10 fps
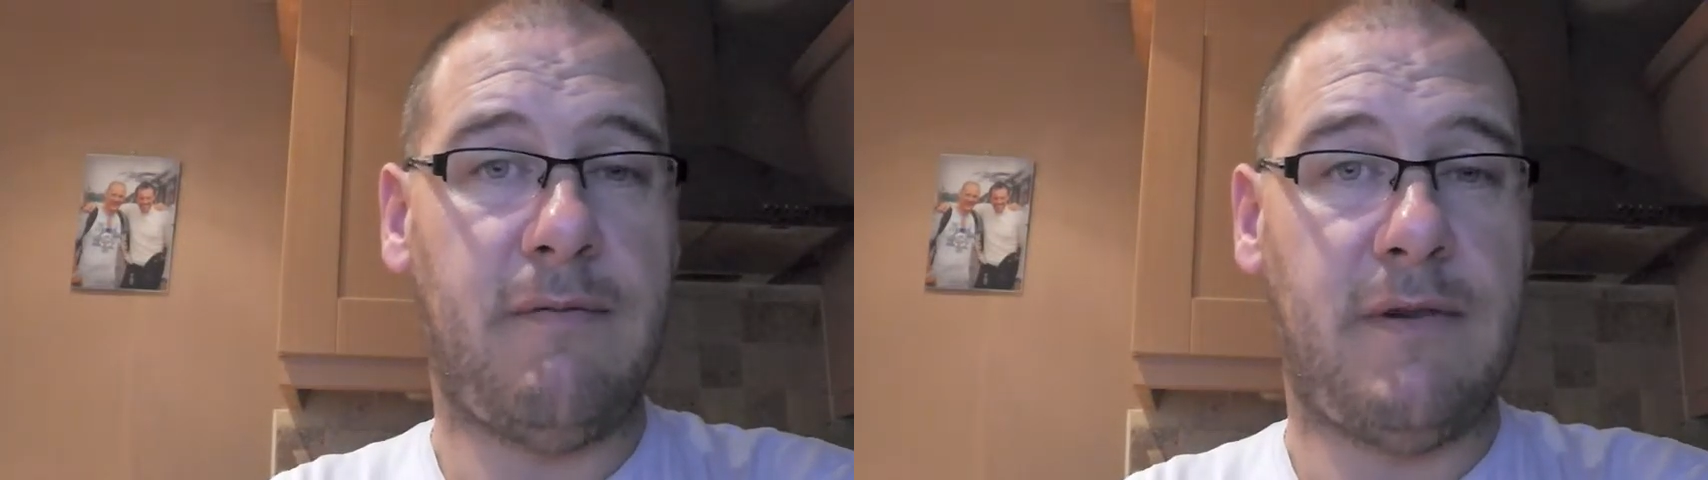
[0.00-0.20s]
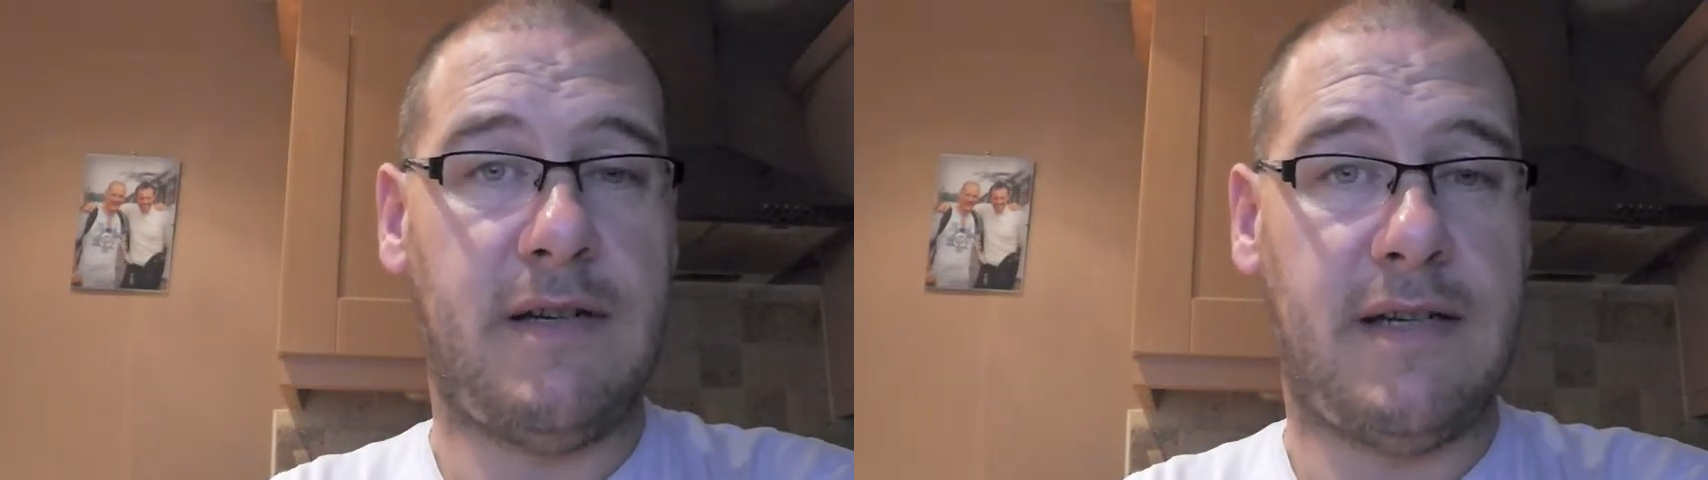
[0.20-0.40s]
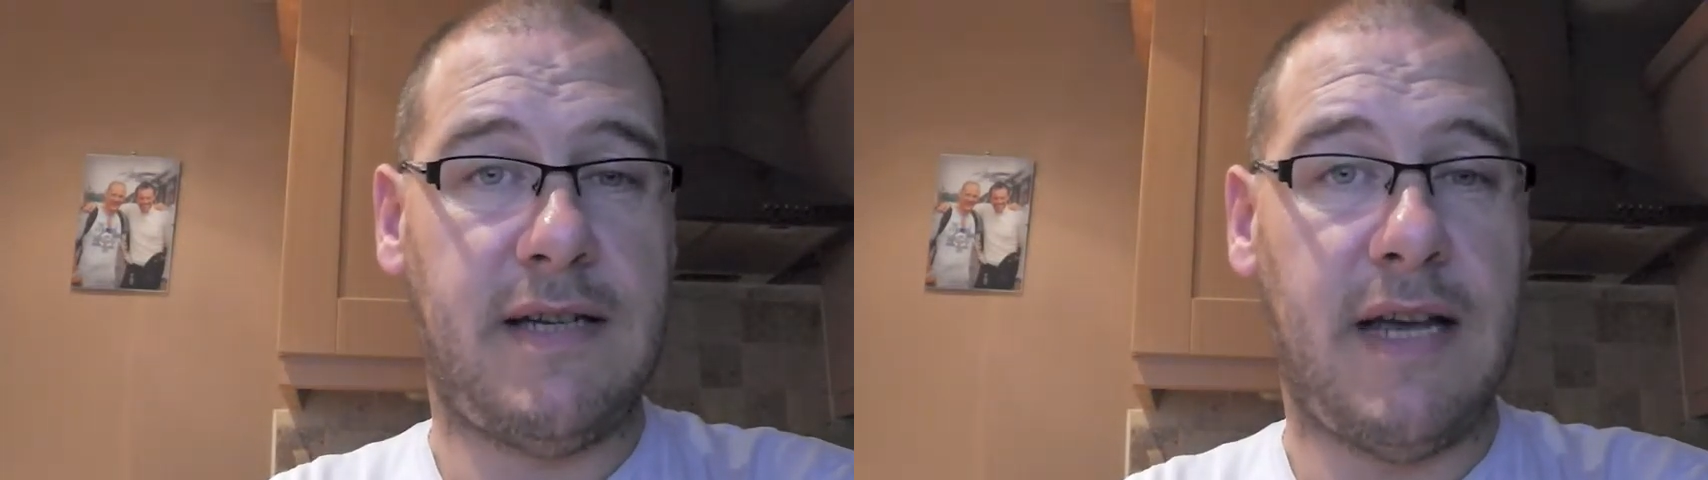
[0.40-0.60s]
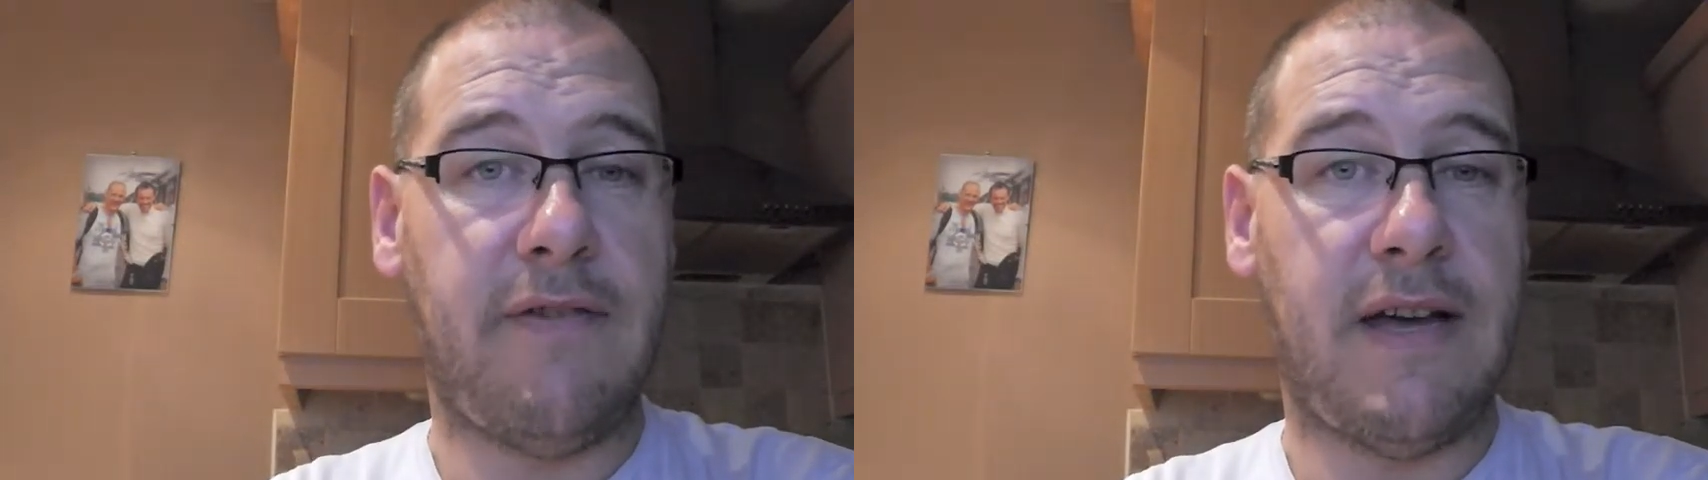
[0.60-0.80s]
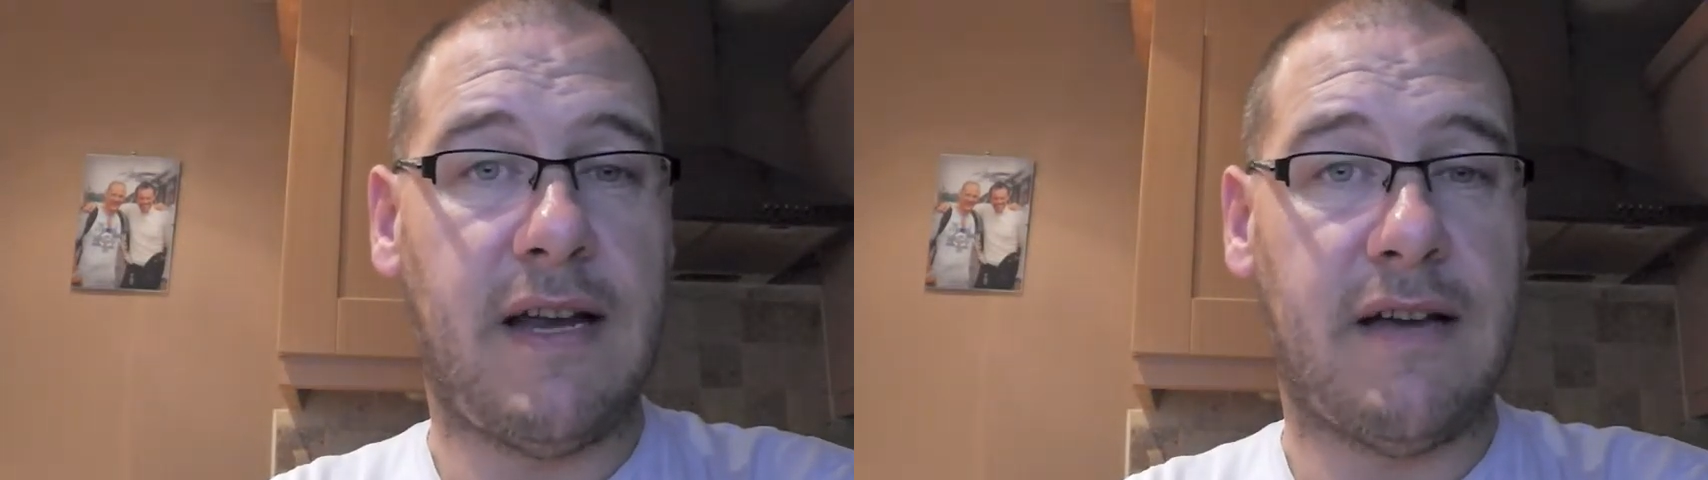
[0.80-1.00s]
with
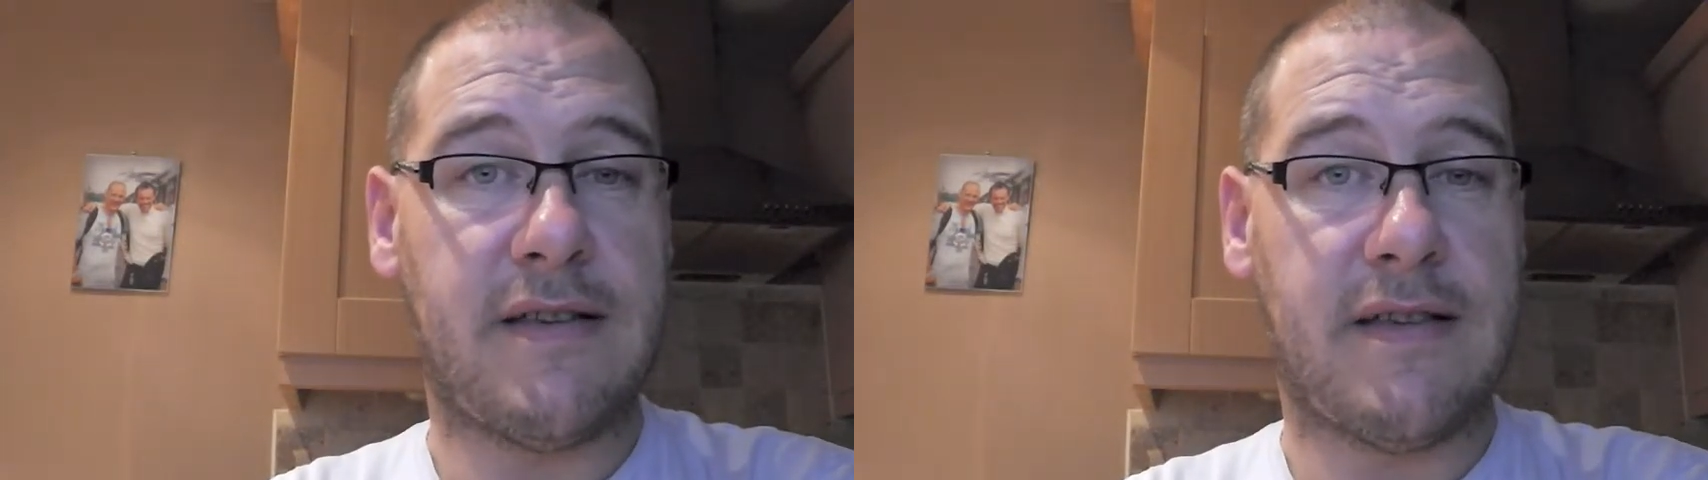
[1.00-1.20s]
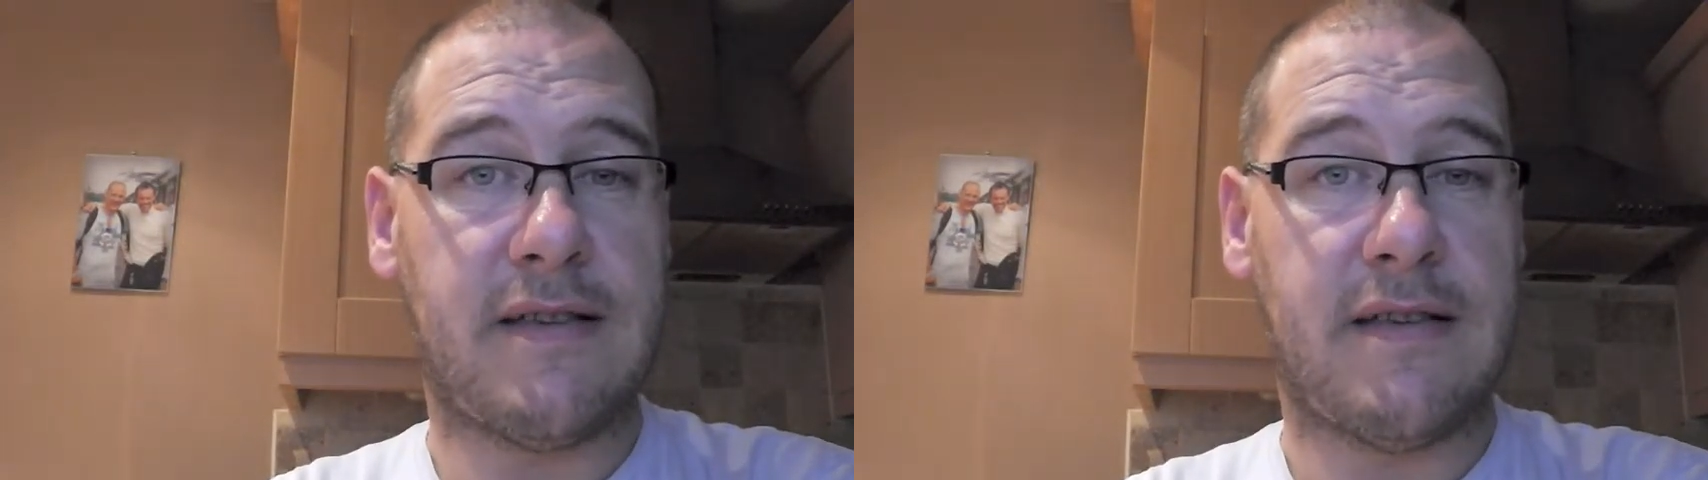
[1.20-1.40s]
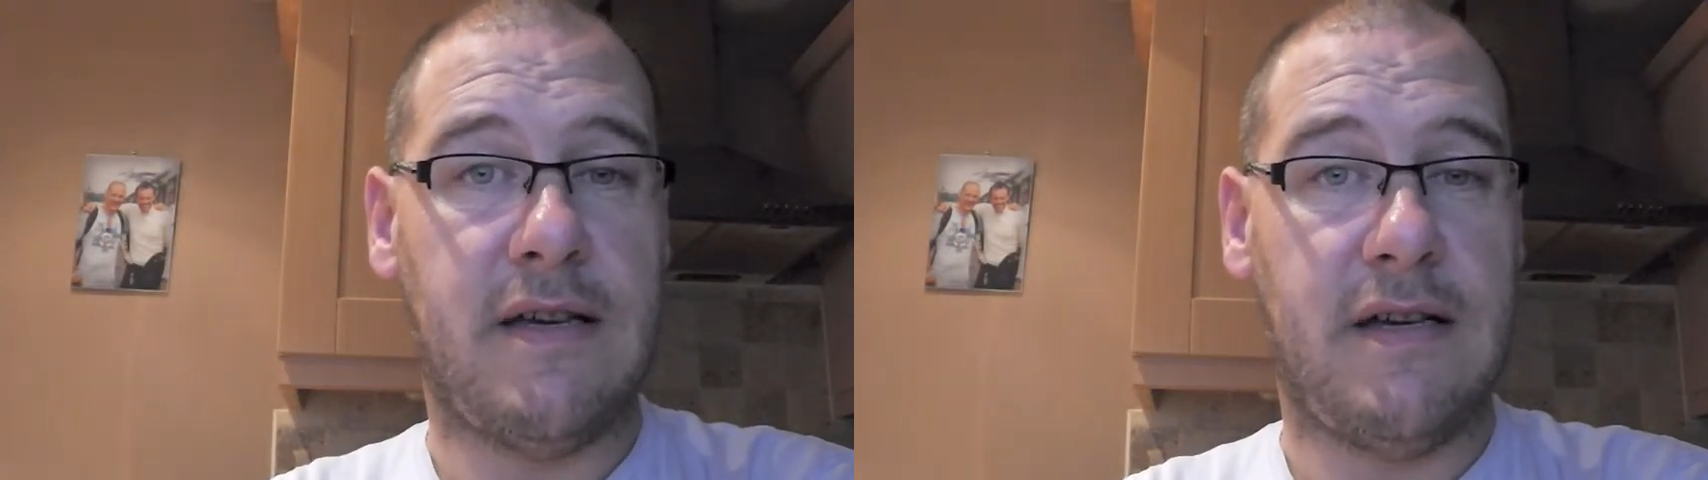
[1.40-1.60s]
TV license?